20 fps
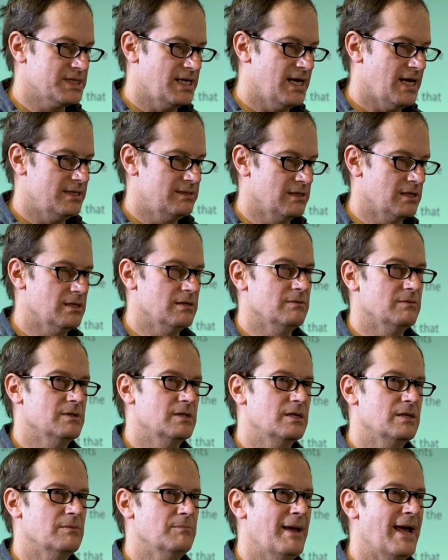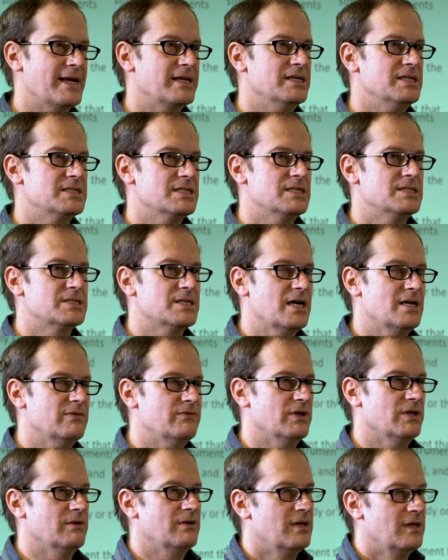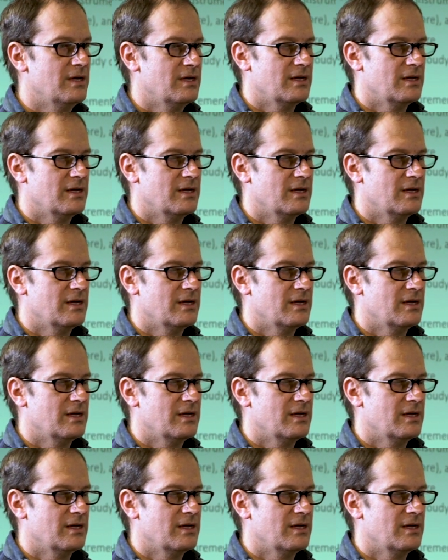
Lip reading: They had little magnets inside of a